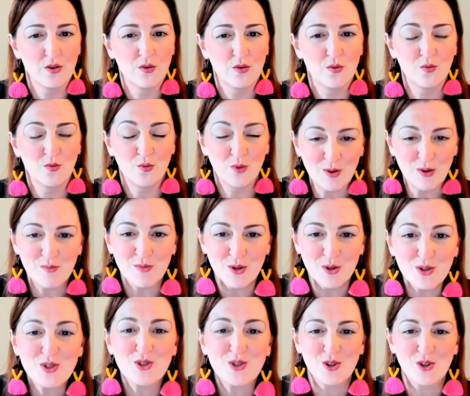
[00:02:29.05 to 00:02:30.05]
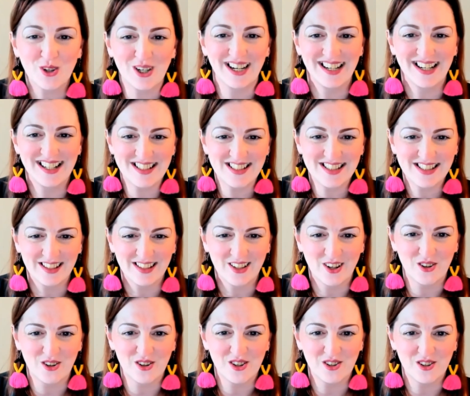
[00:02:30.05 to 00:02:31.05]
We must create to
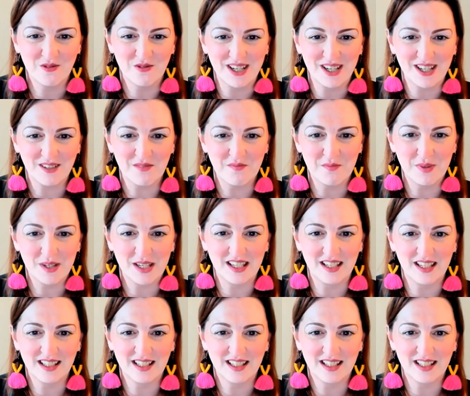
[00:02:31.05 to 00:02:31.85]
know who we can be.